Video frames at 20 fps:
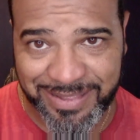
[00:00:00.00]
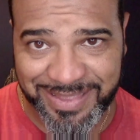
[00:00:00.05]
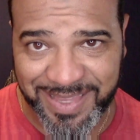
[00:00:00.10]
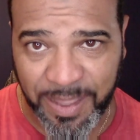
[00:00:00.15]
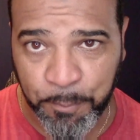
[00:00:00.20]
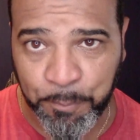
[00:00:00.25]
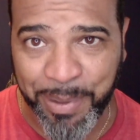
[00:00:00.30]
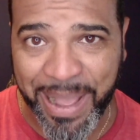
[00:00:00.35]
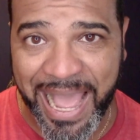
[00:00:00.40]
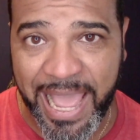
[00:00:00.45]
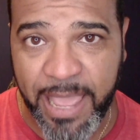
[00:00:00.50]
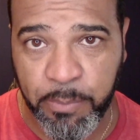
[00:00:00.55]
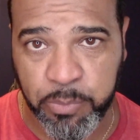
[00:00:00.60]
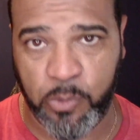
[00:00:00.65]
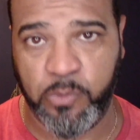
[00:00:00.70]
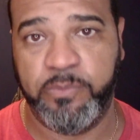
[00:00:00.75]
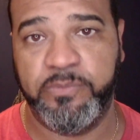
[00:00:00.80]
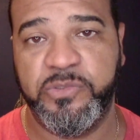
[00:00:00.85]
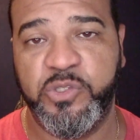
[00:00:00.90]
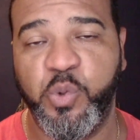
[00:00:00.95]
the
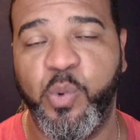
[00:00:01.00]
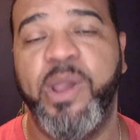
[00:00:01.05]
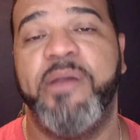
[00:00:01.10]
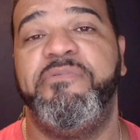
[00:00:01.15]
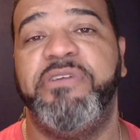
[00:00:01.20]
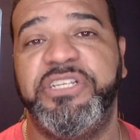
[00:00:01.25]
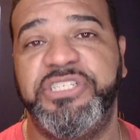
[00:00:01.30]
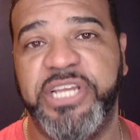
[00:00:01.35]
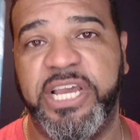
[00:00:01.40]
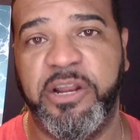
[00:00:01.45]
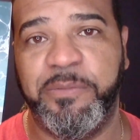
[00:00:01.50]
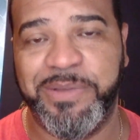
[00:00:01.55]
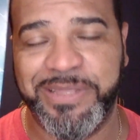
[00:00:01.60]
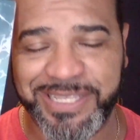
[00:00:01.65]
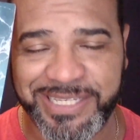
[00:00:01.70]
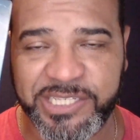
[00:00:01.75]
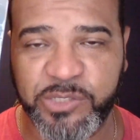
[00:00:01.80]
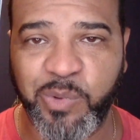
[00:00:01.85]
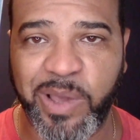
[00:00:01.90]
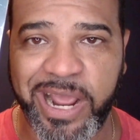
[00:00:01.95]
Bible to every gentleman.
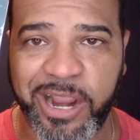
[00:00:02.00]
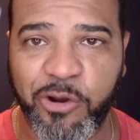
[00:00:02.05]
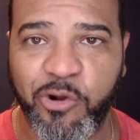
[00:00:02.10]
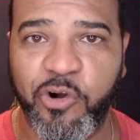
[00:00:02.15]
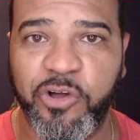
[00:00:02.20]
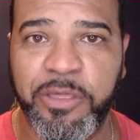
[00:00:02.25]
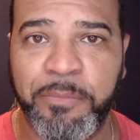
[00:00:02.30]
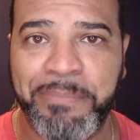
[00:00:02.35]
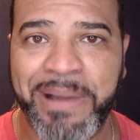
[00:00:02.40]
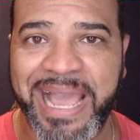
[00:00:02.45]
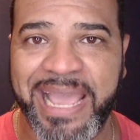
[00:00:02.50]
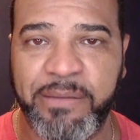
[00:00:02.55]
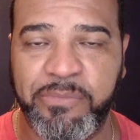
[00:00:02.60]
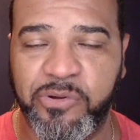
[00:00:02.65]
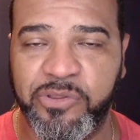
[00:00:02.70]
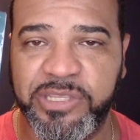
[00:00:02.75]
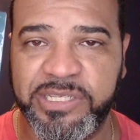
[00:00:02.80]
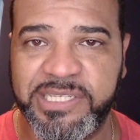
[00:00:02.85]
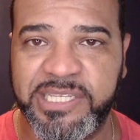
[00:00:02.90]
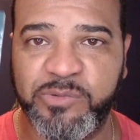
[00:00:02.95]
This is what I call the
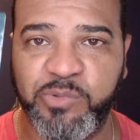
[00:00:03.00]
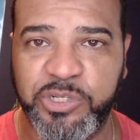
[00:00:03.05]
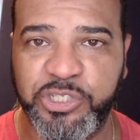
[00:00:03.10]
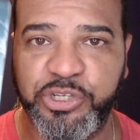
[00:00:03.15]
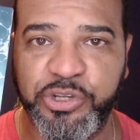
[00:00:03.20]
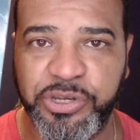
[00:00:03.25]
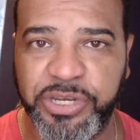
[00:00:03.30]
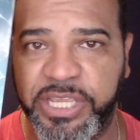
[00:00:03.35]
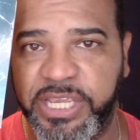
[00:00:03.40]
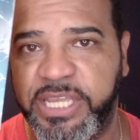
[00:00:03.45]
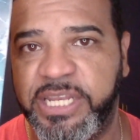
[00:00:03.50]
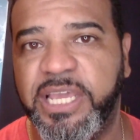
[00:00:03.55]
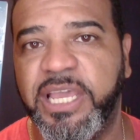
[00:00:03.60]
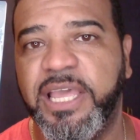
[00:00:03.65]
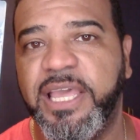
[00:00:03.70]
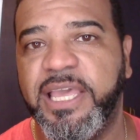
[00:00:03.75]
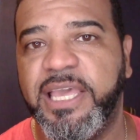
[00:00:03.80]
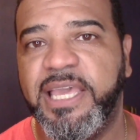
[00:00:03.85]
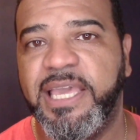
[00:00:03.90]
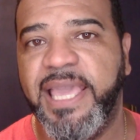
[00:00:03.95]
Bible. This is what you need.
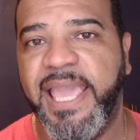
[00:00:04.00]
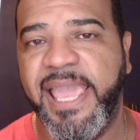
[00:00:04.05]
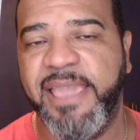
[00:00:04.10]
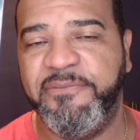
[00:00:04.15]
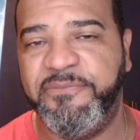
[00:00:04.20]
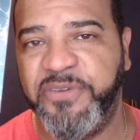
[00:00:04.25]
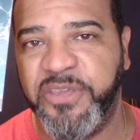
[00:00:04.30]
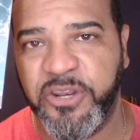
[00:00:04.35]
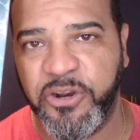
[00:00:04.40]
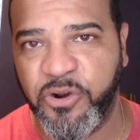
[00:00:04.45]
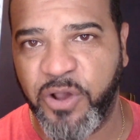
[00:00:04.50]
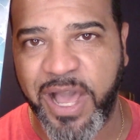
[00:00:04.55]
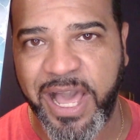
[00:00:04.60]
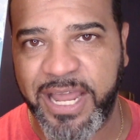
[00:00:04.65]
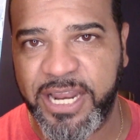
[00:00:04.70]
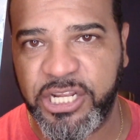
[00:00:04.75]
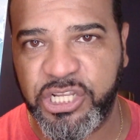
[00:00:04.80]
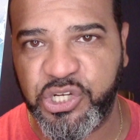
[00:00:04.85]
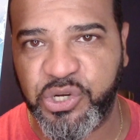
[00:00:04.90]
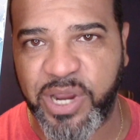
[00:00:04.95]
If you don't know how to